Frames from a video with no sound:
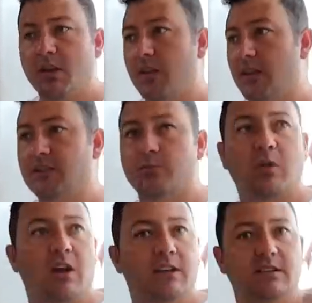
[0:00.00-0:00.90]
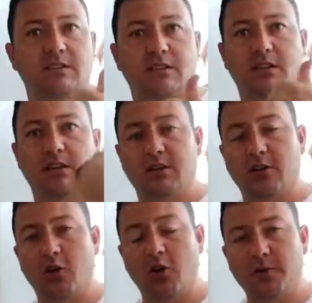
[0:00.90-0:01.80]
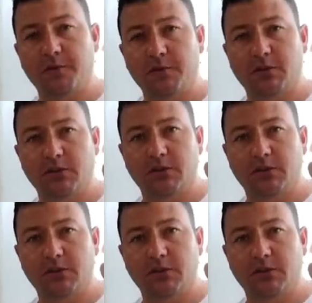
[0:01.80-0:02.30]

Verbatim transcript: that supplies the aft